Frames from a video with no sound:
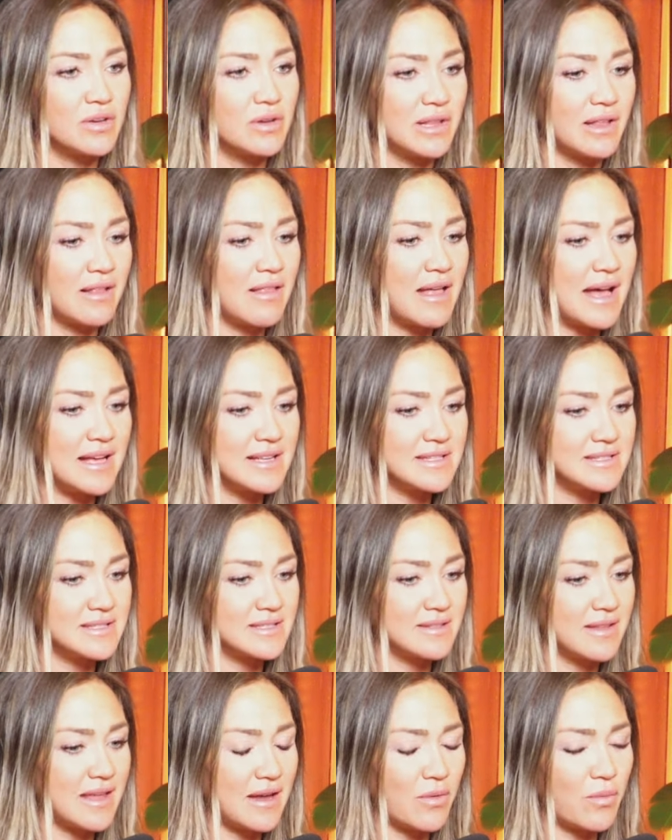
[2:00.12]
though in the
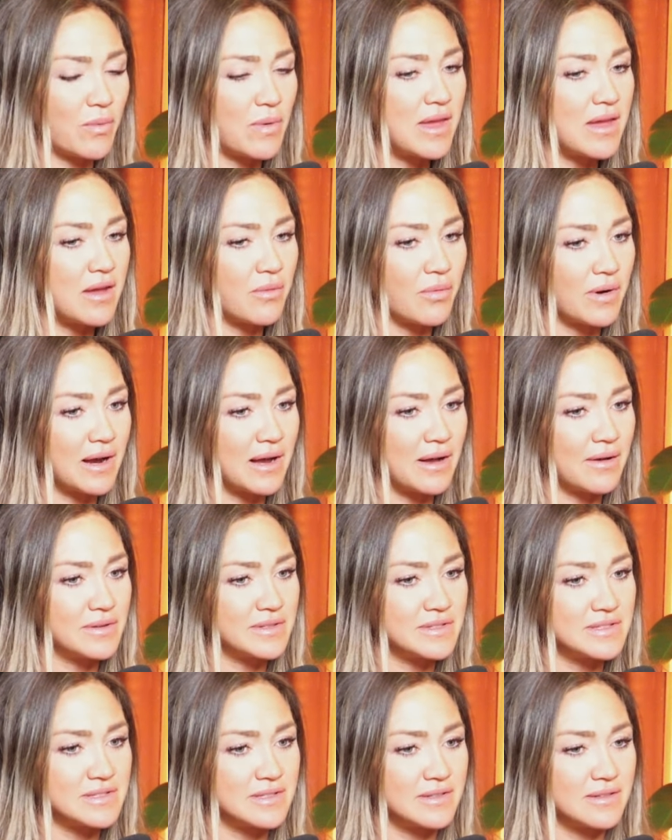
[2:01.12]
last like week where I
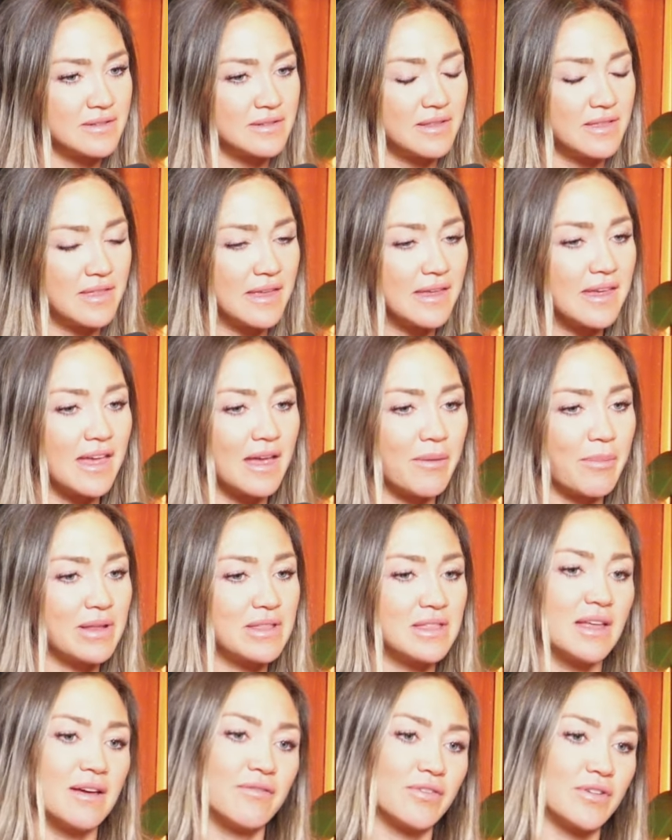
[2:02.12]
was thinking
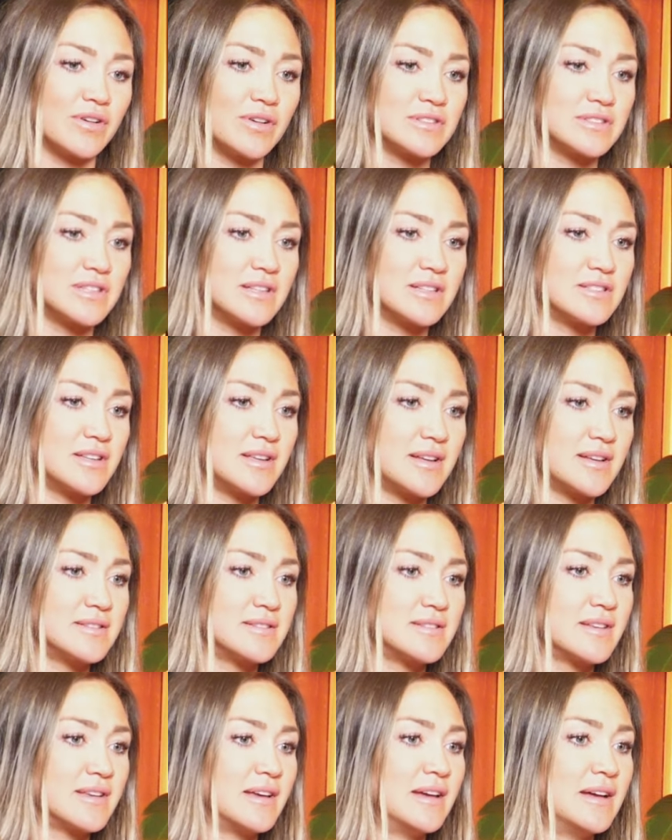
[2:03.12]
about that verse that
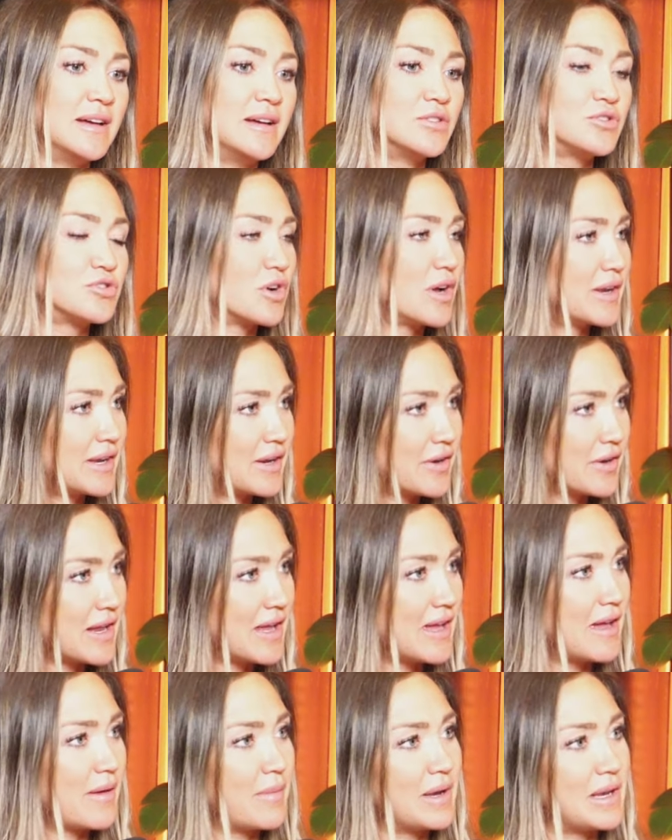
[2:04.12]
says, draw near to
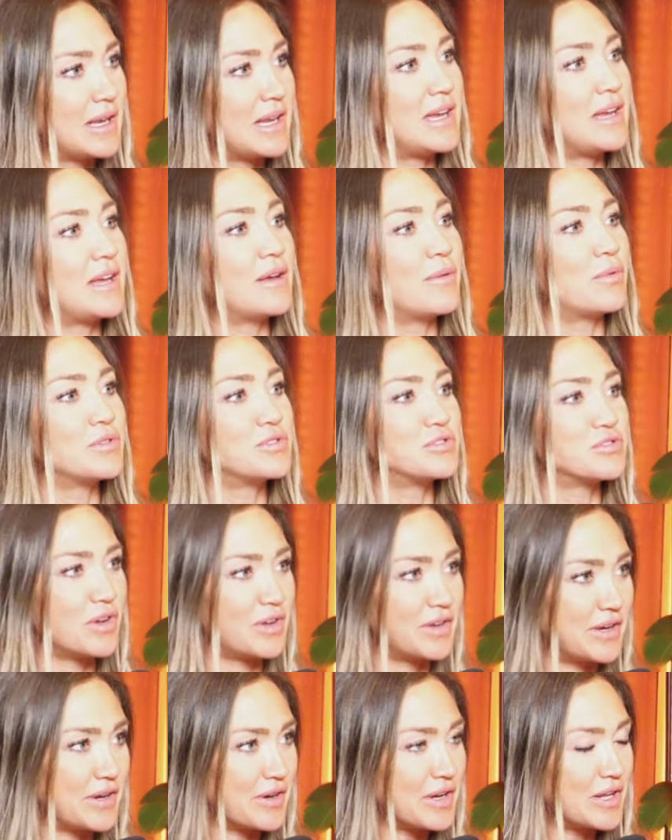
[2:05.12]
him and he will
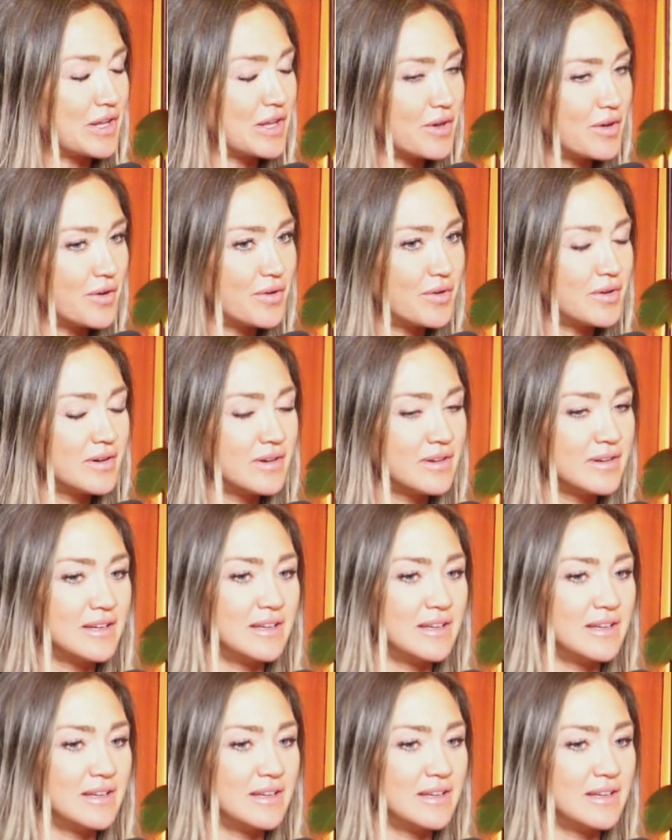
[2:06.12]
draw near to you.